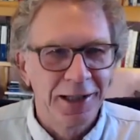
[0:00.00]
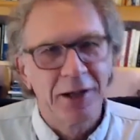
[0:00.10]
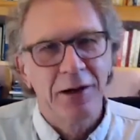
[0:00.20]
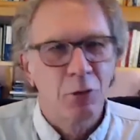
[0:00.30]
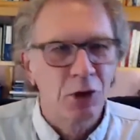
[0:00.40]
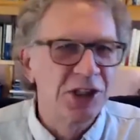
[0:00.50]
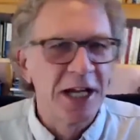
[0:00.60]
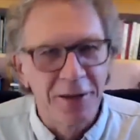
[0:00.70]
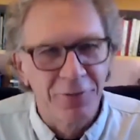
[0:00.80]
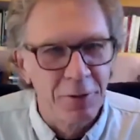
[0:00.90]
That we're
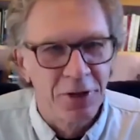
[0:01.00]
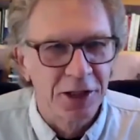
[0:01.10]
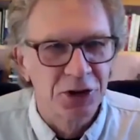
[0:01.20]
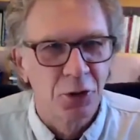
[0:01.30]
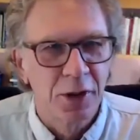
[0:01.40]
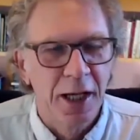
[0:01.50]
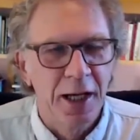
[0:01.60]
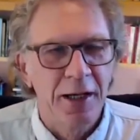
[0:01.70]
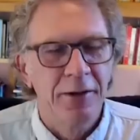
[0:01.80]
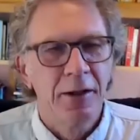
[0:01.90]
safe, everything's okay.